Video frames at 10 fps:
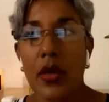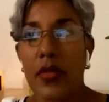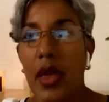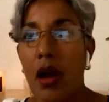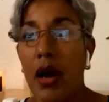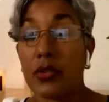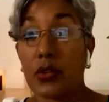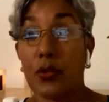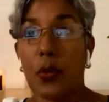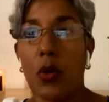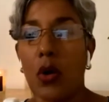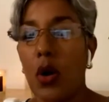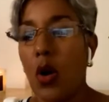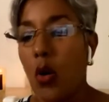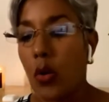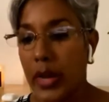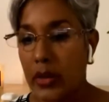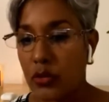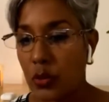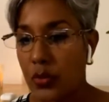They ask for,
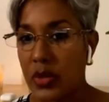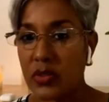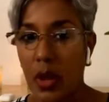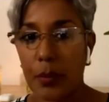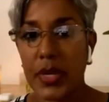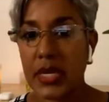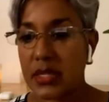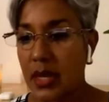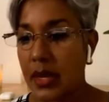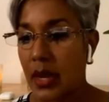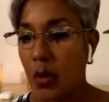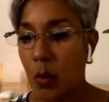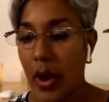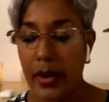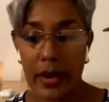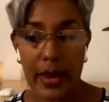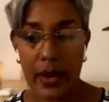okay, so this company is sending a wire,